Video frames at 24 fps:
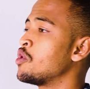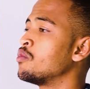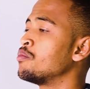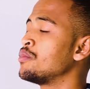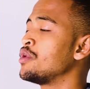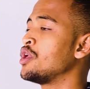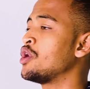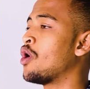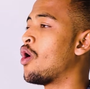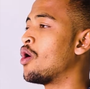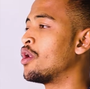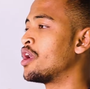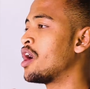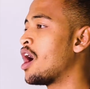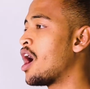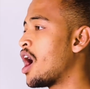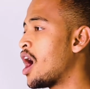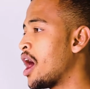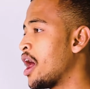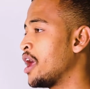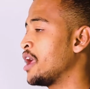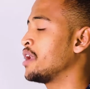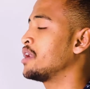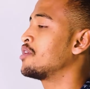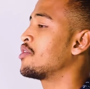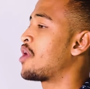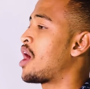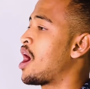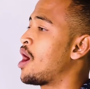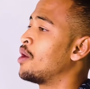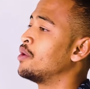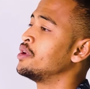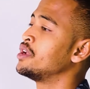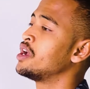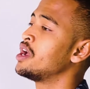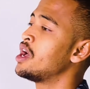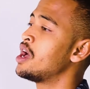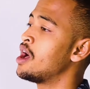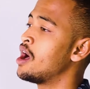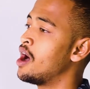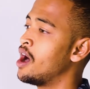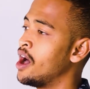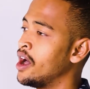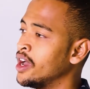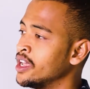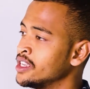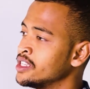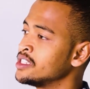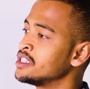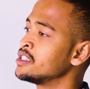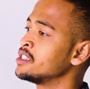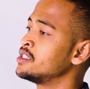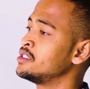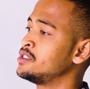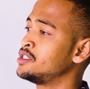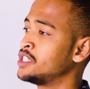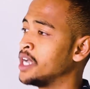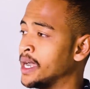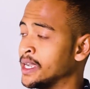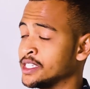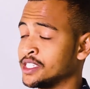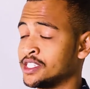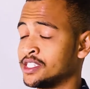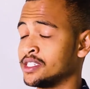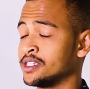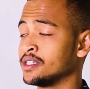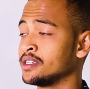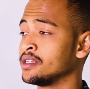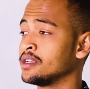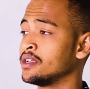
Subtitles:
will be on high ground, untouched.